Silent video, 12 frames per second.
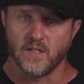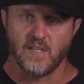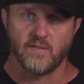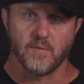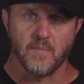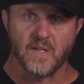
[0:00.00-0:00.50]

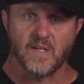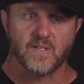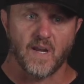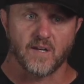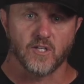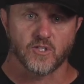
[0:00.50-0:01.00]
leaving many
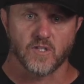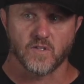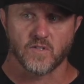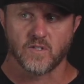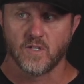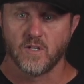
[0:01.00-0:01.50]

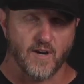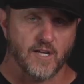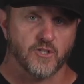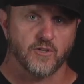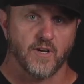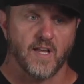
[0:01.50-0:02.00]
technicians
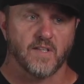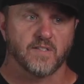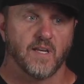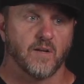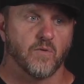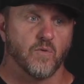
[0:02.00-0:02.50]
scratching their heads
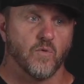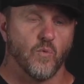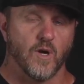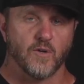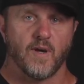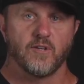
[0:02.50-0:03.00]
saying,
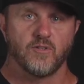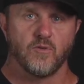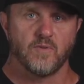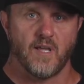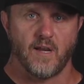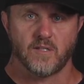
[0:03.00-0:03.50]
what do I do
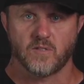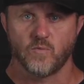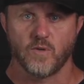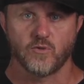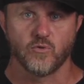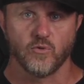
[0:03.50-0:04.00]
next?
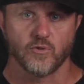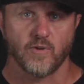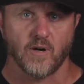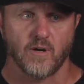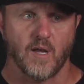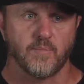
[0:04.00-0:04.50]
What tool do
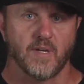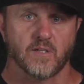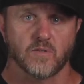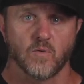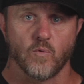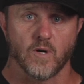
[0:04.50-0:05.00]
I grab
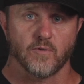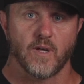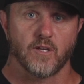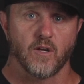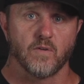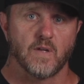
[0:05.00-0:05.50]
next? Where do I
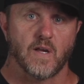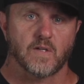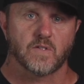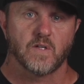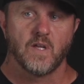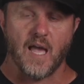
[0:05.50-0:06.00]
go
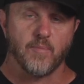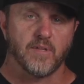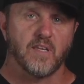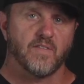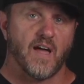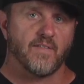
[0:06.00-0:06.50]
next? I
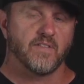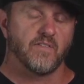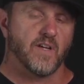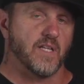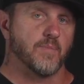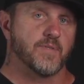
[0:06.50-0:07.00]
believe I've
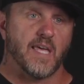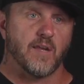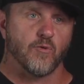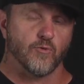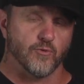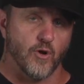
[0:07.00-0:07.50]
developed a
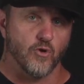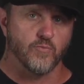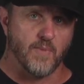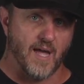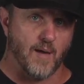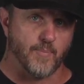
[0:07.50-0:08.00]

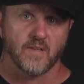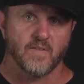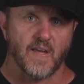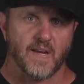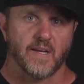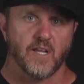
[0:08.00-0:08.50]
roadmap
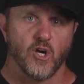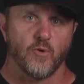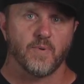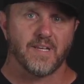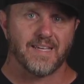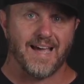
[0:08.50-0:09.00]
that can help
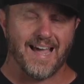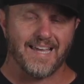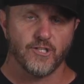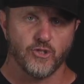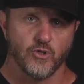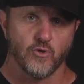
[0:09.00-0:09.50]

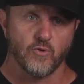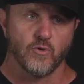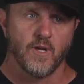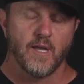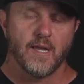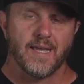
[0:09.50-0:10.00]
guide you
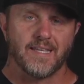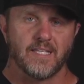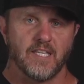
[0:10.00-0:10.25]
and